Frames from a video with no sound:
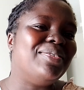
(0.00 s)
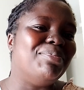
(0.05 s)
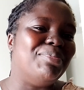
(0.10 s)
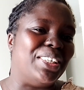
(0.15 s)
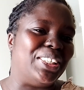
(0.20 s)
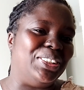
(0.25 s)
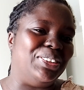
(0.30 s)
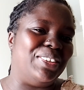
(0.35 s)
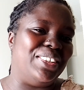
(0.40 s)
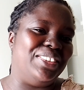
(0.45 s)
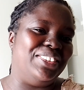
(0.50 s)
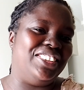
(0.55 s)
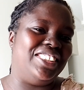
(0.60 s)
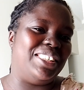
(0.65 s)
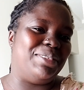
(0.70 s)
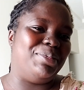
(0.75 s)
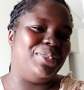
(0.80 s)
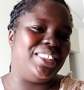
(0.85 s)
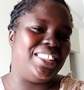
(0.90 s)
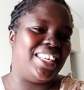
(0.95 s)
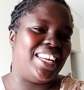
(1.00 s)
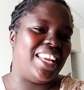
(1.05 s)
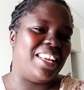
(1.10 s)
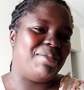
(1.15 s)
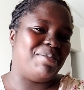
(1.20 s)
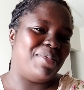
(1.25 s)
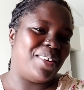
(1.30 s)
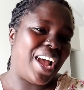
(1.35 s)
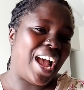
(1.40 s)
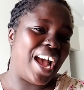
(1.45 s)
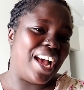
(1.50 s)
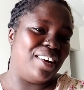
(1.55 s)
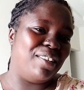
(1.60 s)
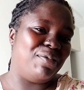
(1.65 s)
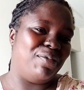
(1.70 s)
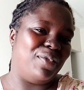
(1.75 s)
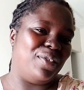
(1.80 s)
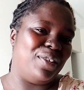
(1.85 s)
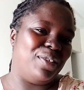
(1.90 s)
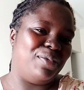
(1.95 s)
make sure you subscribe
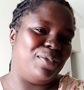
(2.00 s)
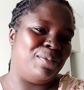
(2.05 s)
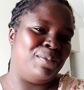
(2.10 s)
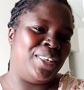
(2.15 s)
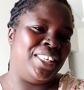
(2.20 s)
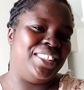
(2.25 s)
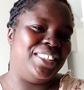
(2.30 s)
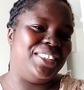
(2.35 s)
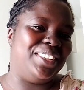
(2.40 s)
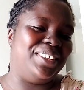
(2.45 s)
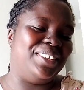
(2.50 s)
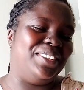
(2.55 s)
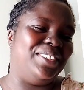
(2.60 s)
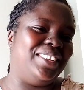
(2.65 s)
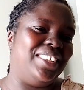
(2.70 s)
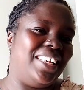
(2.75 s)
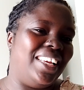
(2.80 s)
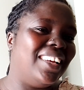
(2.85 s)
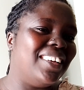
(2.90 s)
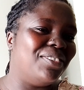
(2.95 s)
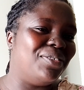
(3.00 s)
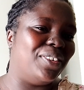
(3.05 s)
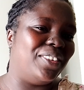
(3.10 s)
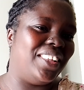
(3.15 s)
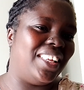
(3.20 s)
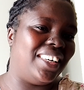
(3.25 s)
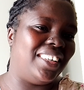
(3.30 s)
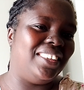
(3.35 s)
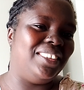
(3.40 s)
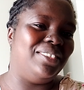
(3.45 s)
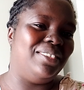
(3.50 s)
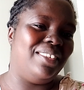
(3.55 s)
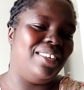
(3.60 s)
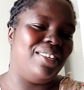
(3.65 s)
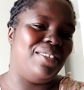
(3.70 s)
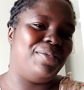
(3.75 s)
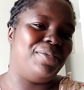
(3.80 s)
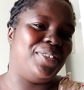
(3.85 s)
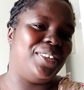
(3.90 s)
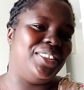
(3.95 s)
and follow for my story for the
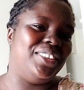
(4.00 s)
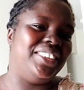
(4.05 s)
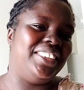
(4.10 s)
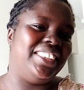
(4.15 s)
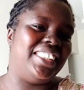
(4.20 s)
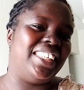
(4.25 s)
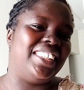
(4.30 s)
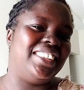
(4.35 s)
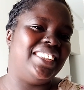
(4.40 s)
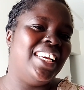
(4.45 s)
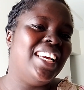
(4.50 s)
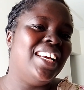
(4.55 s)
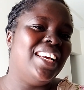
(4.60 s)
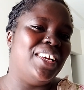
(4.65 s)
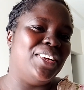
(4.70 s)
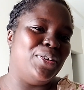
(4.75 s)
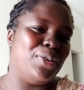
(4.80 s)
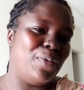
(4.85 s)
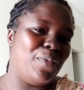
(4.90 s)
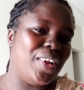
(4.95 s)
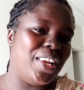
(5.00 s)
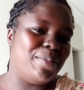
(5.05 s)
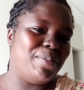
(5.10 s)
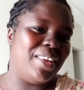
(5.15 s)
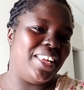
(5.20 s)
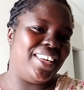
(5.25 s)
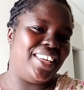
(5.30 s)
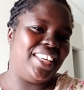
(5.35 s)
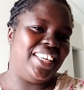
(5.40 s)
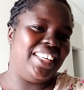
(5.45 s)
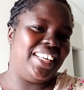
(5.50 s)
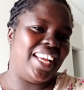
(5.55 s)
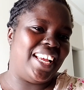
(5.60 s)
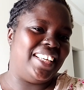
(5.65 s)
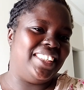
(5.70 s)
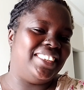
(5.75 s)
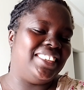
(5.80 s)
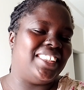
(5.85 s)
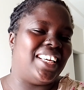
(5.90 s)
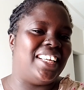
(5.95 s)
renewal of contract. You will be
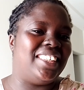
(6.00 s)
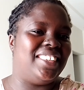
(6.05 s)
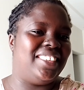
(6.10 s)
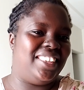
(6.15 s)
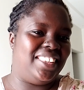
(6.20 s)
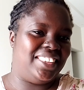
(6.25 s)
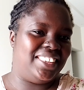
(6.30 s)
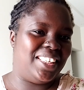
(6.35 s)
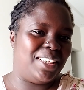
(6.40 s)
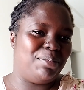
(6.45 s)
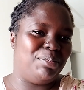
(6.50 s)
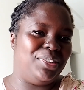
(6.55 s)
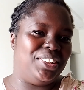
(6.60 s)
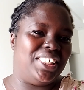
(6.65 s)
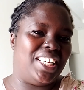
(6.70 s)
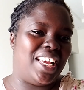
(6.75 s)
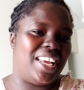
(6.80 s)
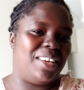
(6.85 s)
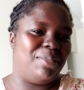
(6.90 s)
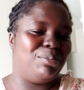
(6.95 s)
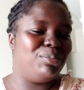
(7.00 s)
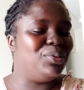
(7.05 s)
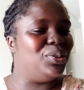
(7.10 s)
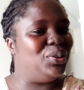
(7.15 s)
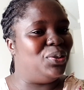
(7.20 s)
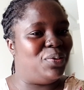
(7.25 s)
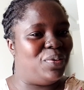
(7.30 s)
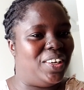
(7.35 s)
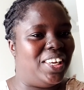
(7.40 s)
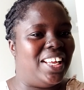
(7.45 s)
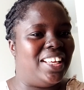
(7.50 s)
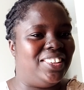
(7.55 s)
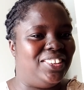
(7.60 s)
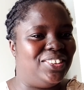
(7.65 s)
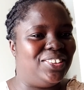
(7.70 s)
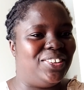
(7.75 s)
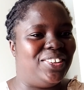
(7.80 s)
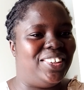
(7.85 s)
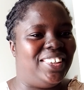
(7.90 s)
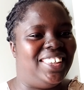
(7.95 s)
regret, at the same time, you will
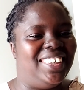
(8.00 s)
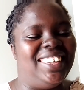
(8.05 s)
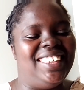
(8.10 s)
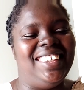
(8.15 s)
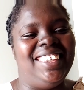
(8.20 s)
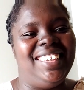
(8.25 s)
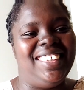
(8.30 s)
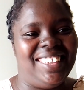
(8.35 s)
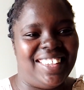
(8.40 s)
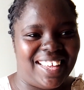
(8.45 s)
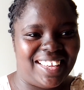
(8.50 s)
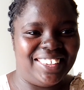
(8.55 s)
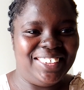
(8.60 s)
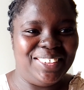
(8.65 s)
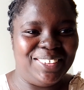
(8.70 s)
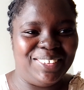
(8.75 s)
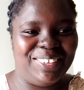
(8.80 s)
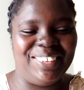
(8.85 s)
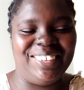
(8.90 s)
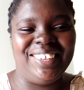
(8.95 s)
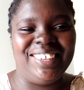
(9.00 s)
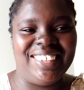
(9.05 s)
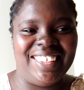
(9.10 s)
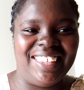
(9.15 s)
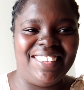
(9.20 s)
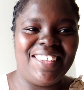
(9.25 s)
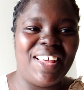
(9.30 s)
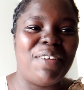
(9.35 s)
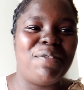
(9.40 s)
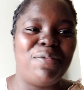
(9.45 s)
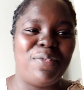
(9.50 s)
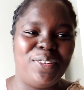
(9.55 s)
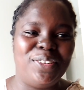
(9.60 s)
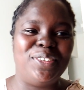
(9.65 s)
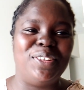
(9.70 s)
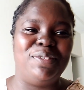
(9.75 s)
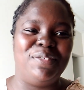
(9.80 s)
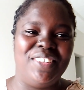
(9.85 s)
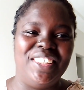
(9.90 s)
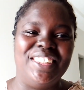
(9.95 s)
enjoy the story, the
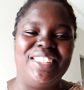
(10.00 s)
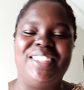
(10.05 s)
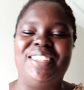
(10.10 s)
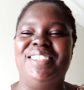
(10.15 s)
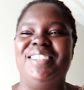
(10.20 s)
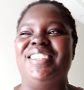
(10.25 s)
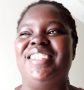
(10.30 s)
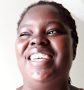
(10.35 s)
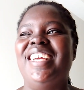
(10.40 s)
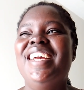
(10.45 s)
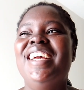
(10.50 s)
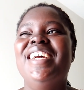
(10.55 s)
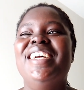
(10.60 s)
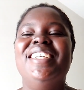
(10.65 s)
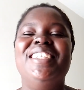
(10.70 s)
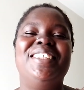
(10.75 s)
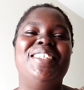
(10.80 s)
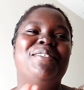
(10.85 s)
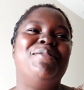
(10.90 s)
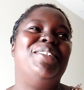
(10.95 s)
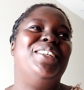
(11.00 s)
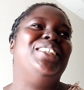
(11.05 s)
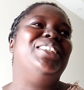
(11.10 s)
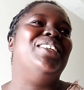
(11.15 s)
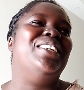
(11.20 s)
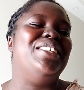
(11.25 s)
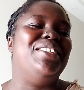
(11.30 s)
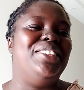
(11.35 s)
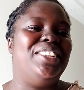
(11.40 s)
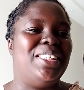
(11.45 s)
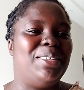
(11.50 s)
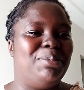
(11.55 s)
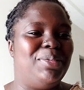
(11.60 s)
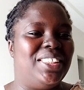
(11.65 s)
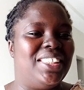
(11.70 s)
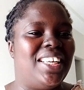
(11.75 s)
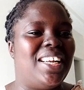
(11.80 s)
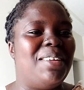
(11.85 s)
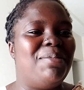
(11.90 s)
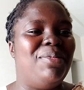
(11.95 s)
fruit of the story. So make sure you
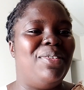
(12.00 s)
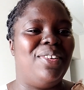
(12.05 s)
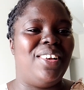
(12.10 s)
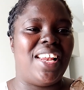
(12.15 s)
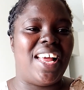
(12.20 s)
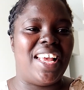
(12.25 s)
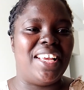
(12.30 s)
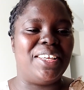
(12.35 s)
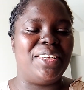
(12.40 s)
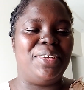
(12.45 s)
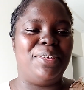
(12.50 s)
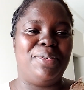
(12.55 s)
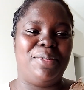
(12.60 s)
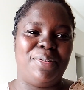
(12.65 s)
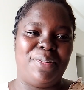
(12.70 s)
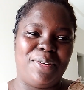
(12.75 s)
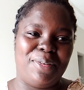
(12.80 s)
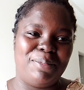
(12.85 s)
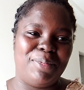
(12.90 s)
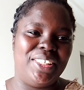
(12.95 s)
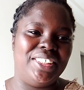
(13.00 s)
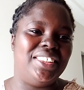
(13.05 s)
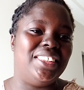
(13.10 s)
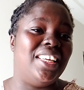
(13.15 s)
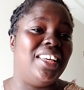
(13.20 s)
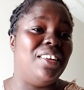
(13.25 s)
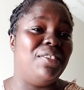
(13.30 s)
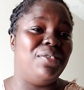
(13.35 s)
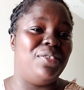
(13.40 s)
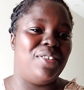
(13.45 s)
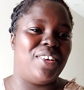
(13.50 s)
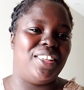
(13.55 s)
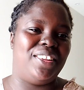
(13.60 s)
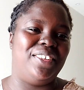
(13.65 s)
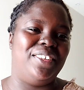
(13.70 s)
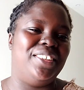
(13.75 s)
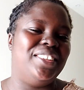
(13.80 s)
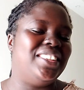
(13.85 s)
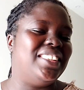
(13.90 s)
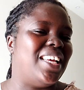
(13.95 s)
subscribe, you like, you comment, leave
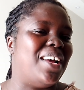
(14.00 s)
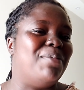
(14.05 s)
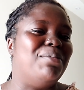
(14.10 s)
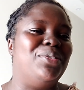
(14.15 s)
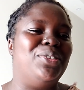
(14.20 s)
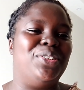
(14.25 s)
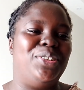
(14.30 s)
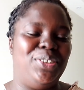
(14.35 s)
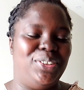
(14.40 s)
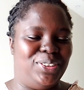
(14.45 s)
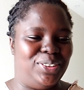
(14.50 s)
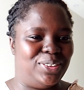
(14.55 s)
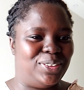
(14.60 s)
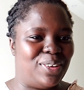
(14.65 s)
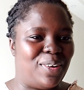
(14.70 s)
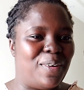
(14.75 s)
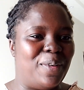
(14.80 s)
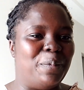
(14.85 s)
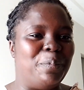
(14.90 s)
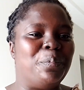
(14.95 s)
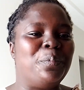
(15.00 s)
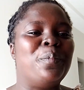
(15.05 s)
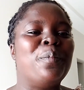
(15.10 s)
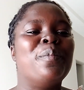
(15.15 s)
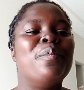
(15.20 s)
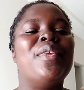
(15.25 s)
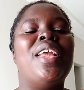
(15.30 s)
your thoughts. I'm so